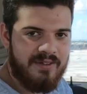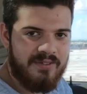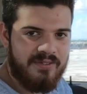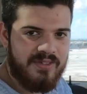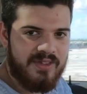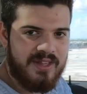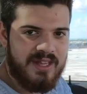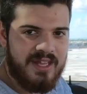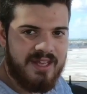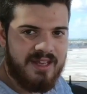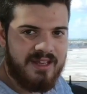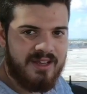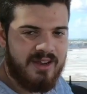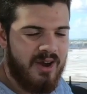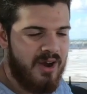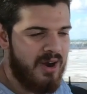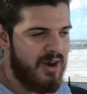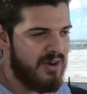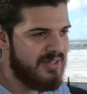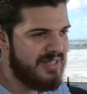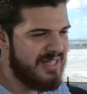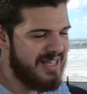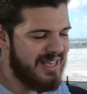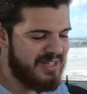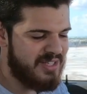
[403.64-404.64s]
of the
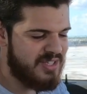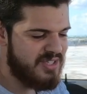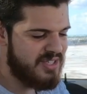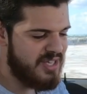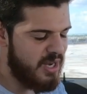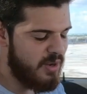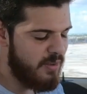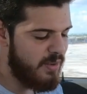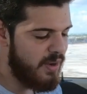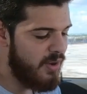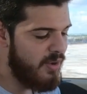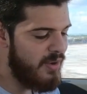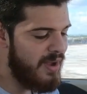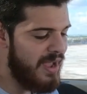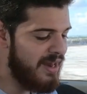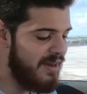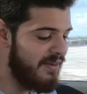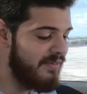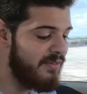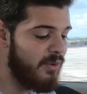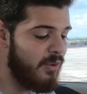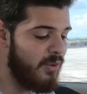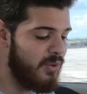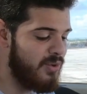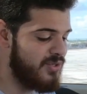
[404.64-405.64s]
car, the exterior,
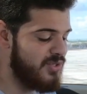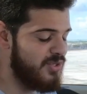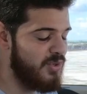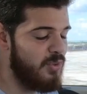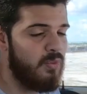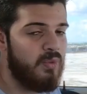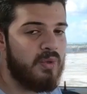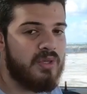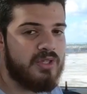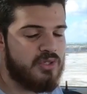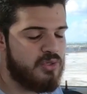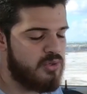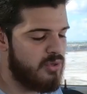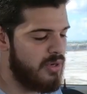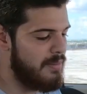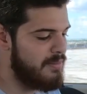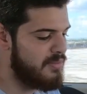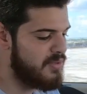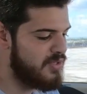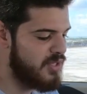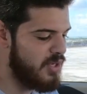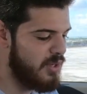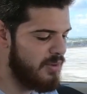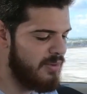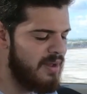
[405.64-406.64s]
and of course the wood
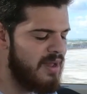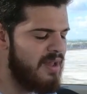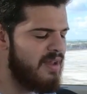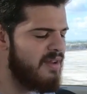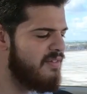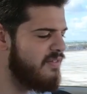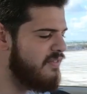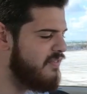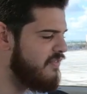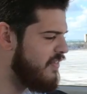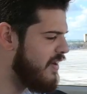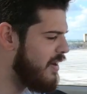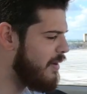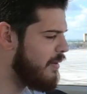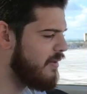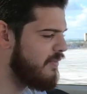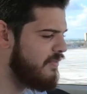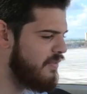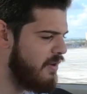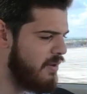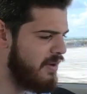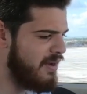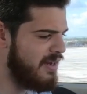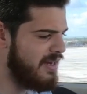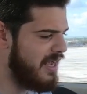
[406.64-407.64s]
trim. So very,
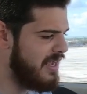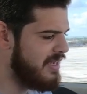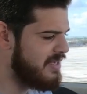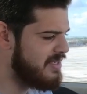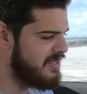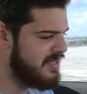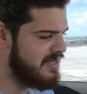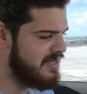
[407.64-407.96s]
very nice